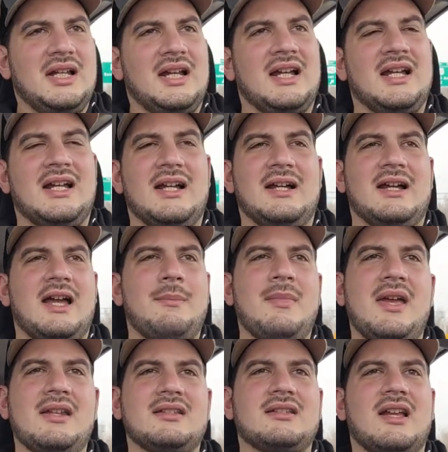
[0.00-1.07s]
Uh, I
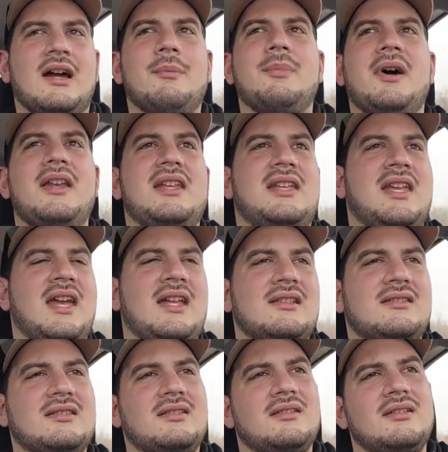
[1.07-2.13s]
met our buddy
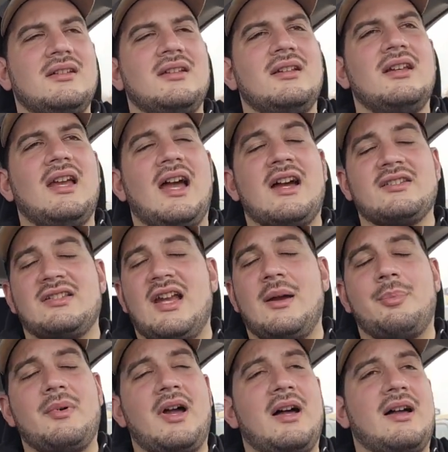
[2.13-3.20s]
Kent, actually our
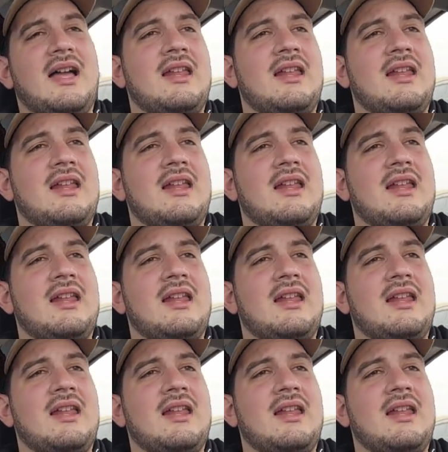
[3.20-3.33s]
uh,